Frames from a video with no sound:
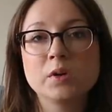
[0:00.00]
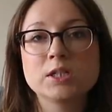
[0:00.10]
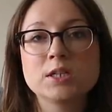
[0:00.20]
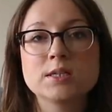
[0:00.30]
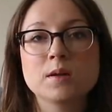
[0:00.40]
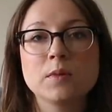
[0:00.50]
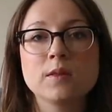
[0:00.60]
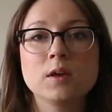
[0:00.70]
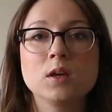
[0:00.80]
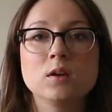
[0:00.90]
which is
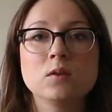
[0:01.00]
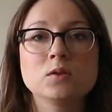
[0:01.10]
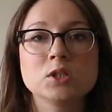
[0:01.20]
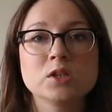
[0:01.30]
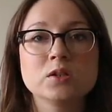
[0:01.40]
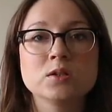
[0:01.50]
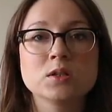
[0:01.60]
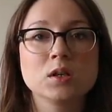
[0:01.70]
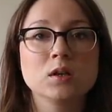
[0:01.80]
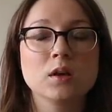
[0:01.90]
something that you'd
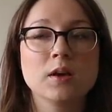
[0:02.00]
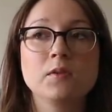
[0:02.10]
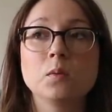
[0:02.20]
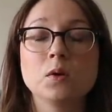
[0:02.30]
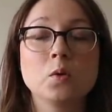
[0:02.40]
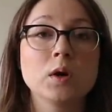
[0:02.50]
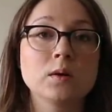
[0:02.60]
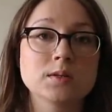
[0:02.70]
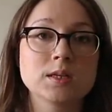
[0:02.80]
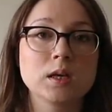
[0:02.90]
use if you were
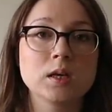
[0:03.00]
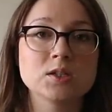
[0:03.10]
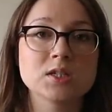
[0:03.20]
quilting